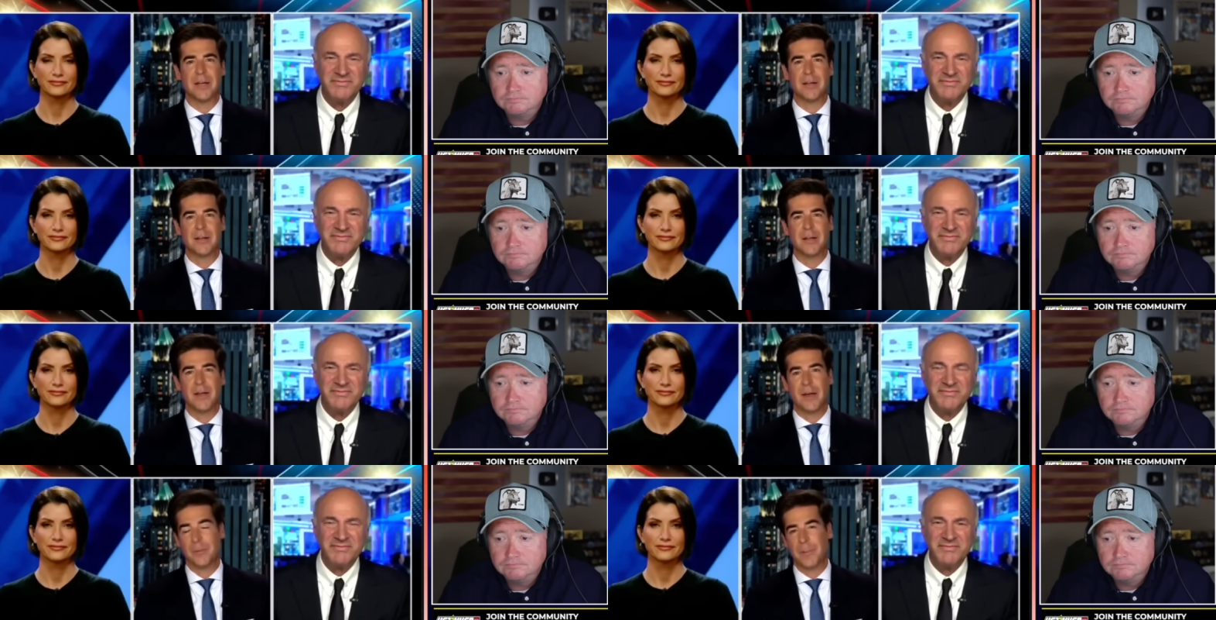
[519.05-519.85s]
Speaker 1: Day,
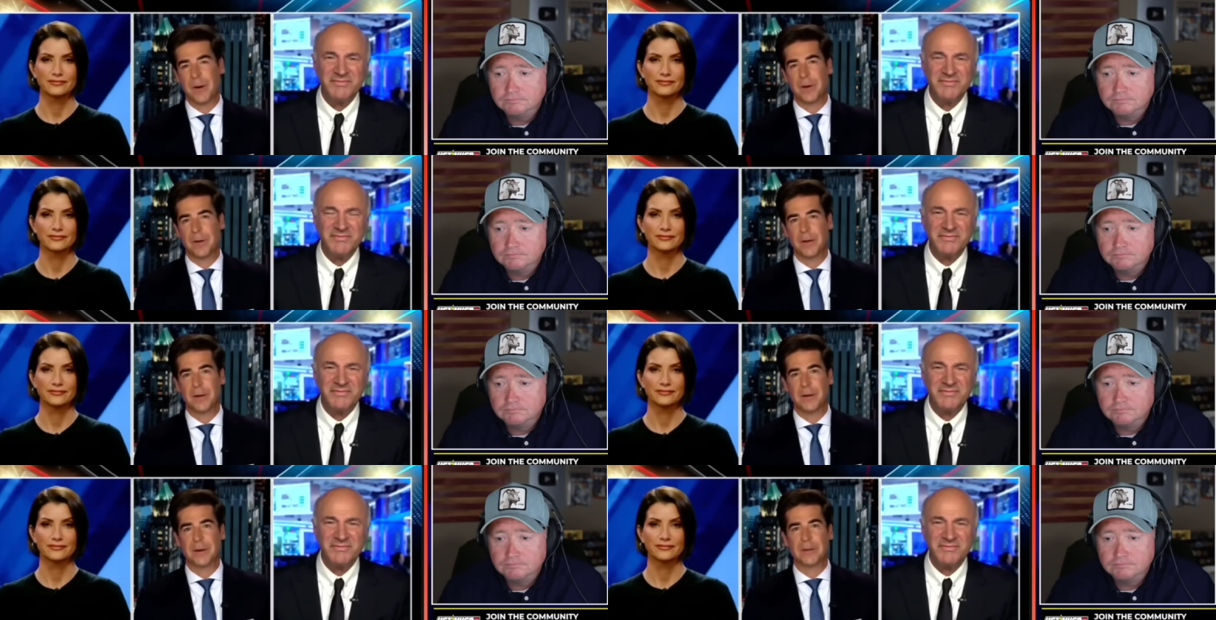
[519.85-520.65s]
and apparently
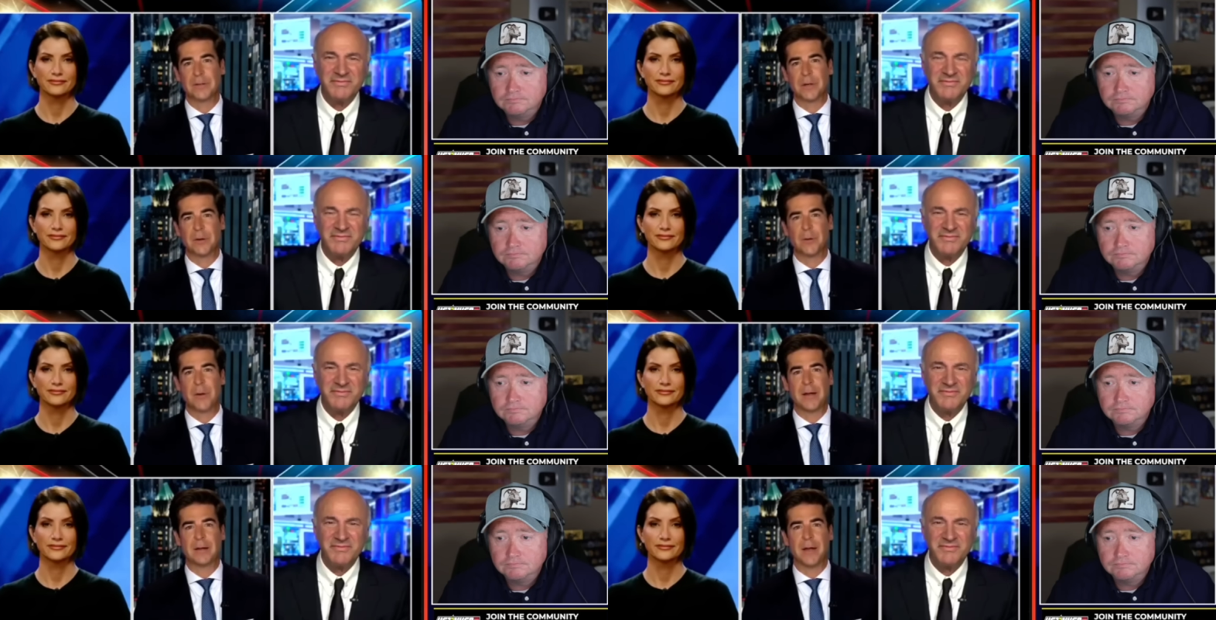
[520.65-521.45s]
O'Leary's going to
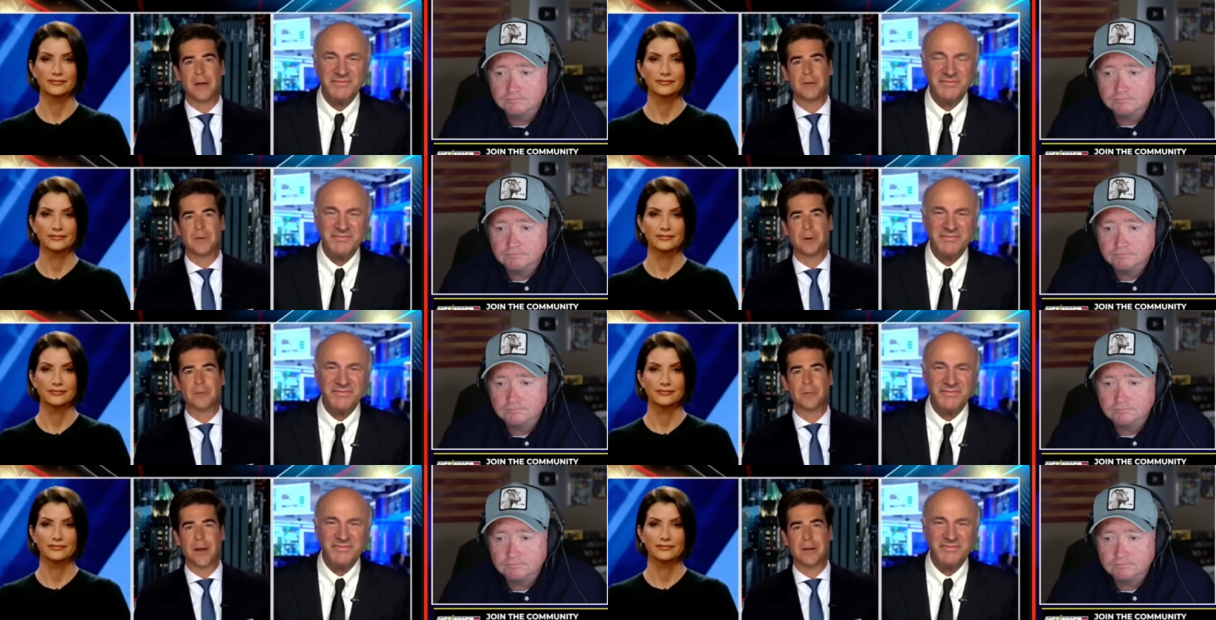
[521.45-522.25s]
wait in line to
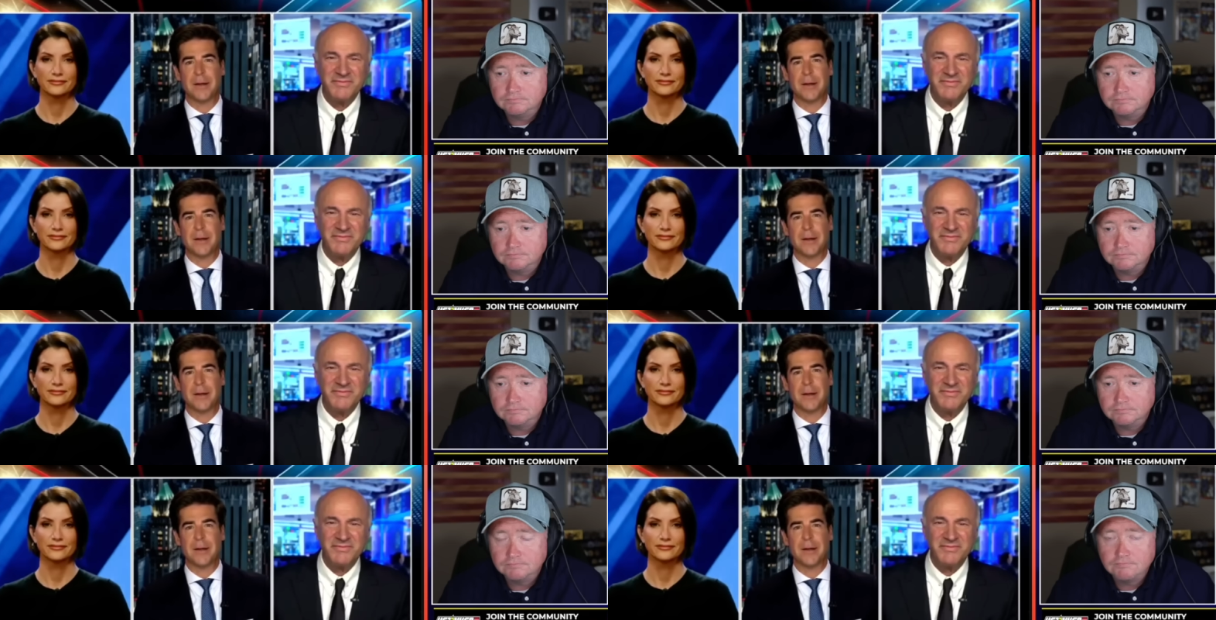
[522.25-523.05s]
vote right now.
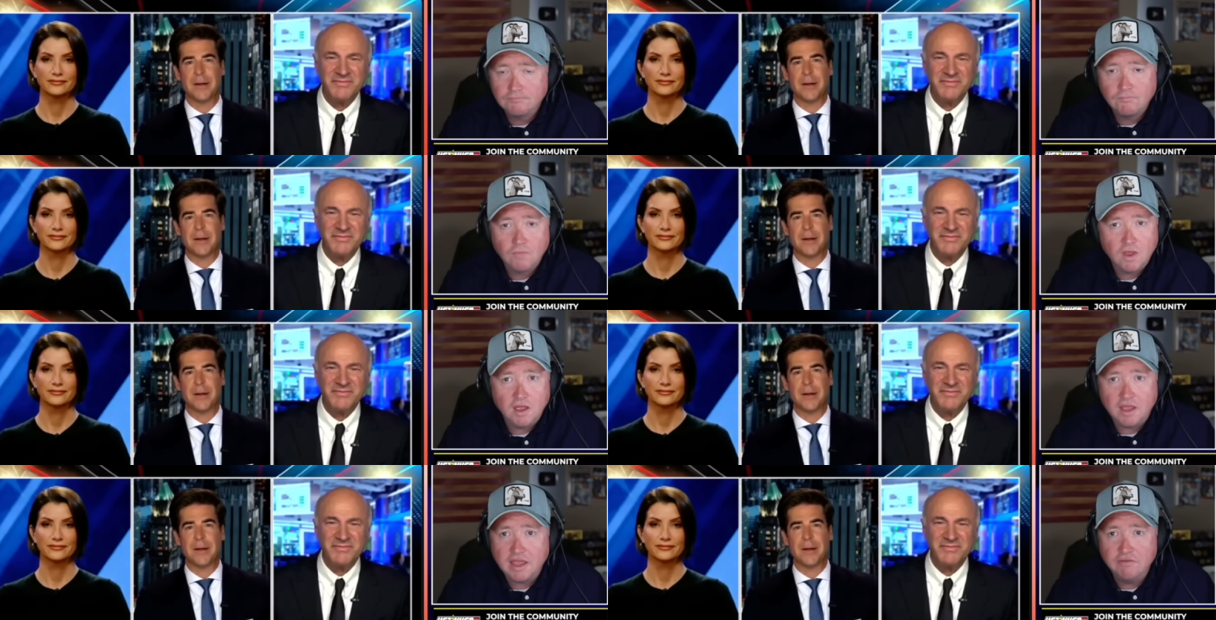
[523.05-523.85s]

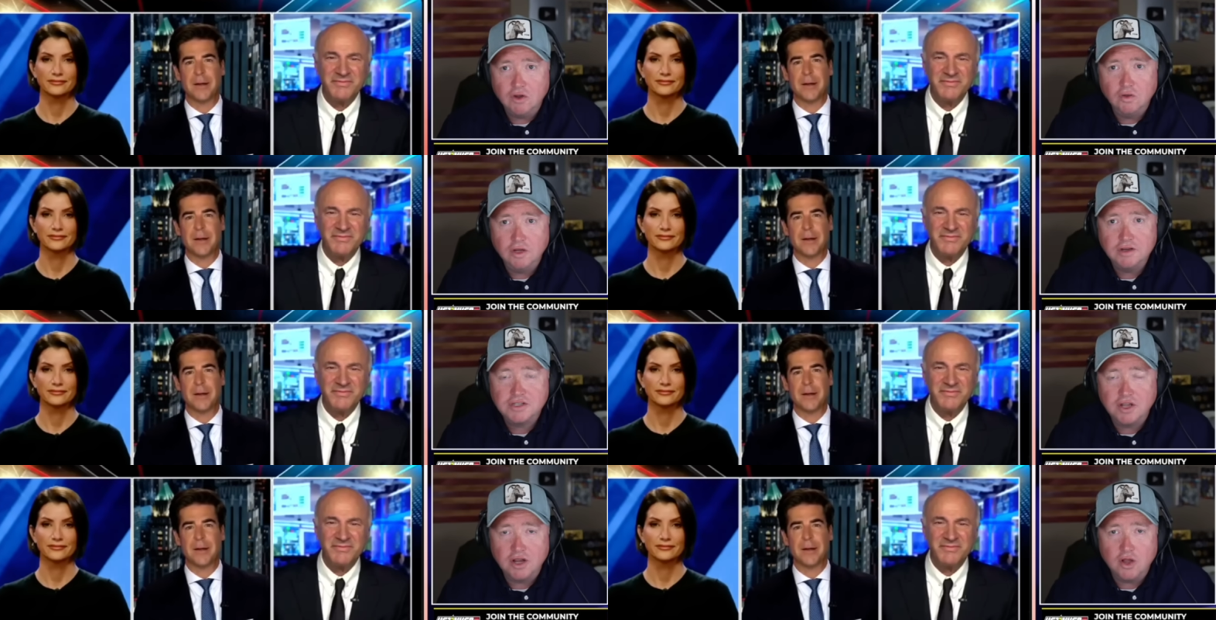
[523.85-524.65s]
Speaker 2: Kevin O'Leary's
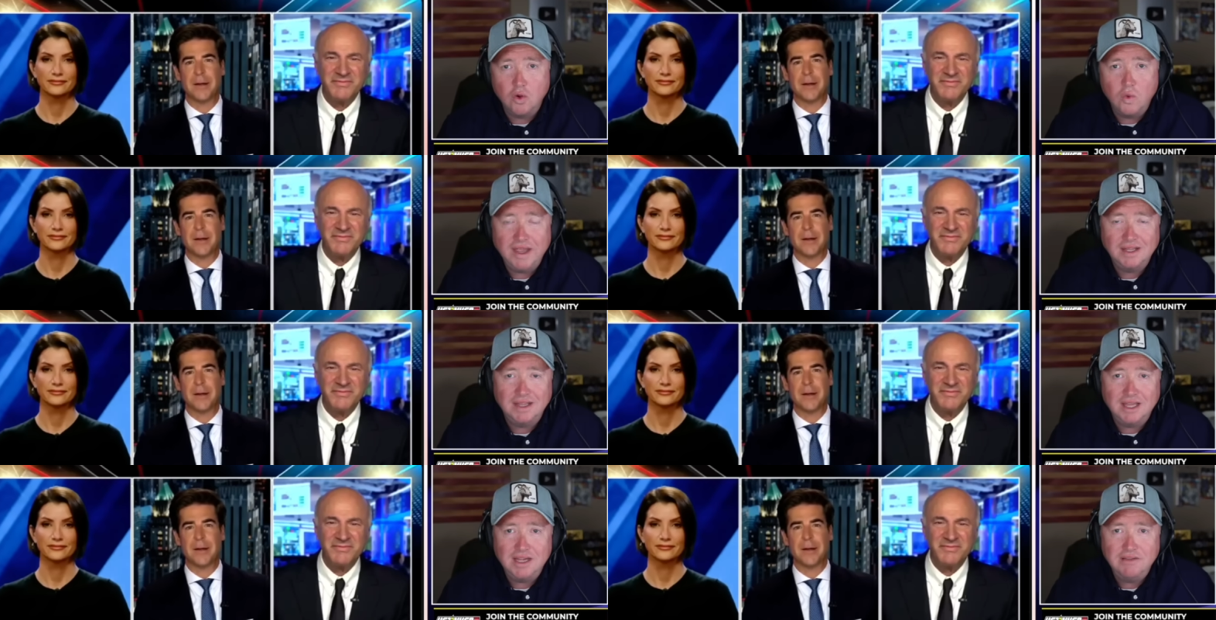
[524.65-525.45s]
going to go wait in
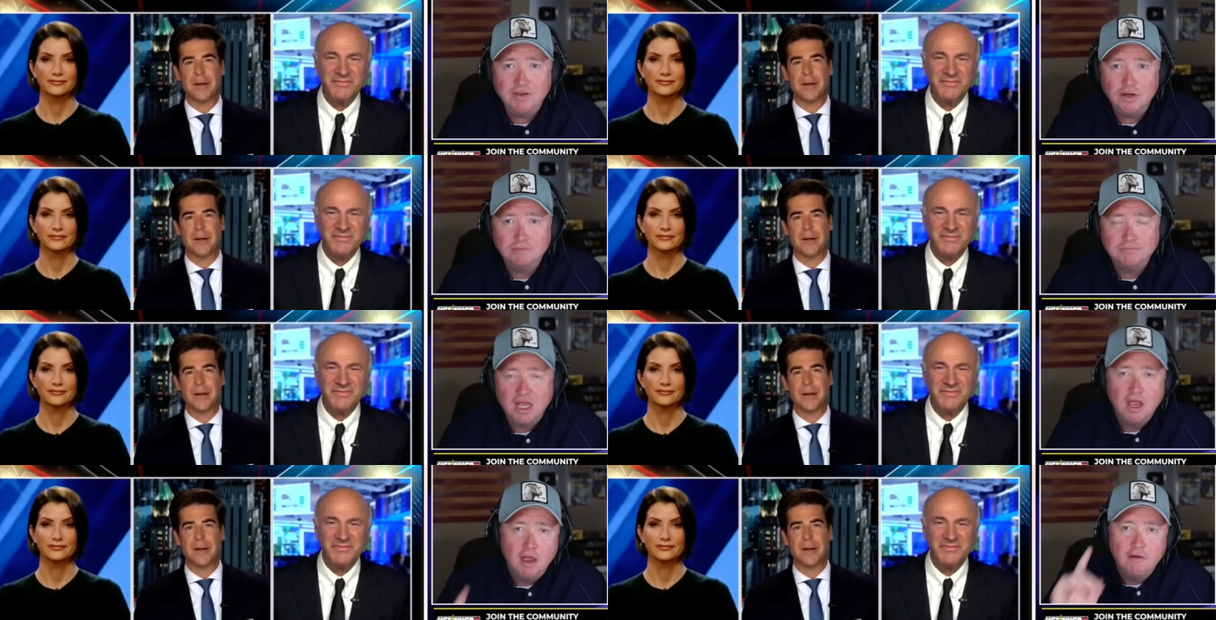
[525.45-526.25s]
line to vote.
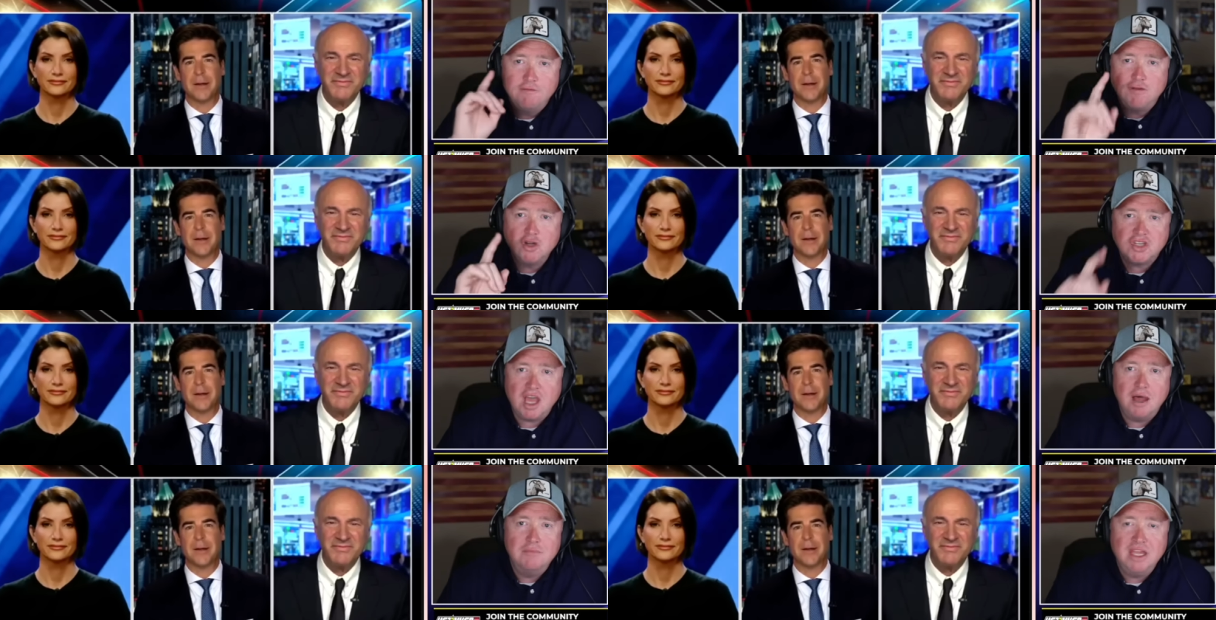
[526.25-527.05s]
First
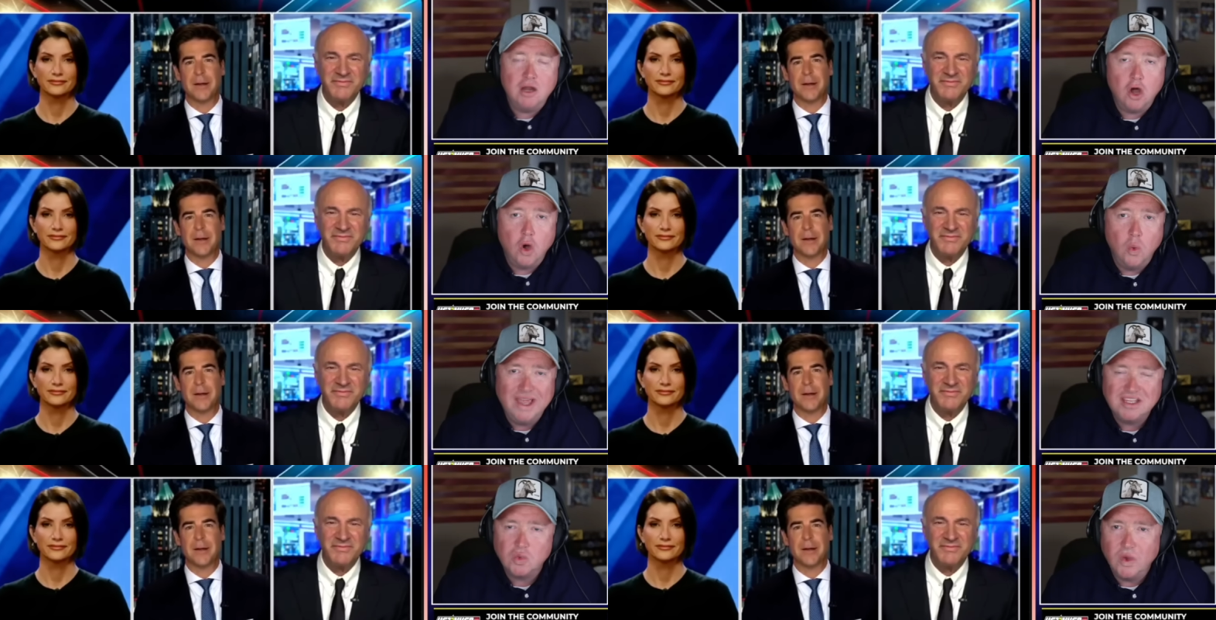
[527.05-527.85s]
comment
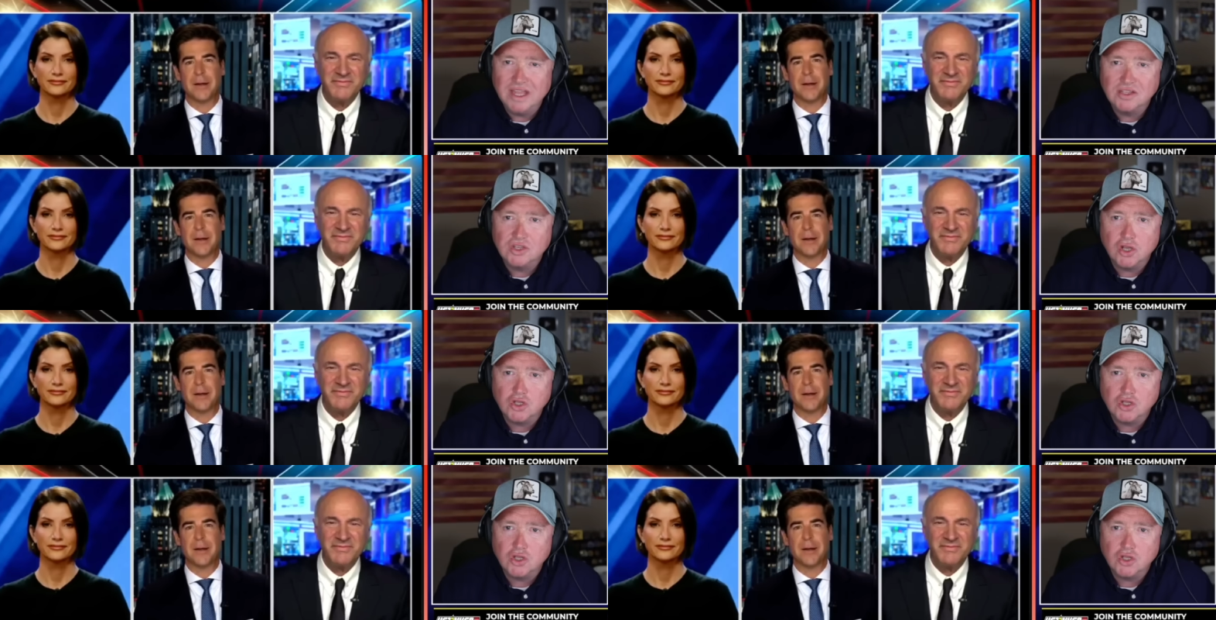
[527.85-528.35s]
always wins on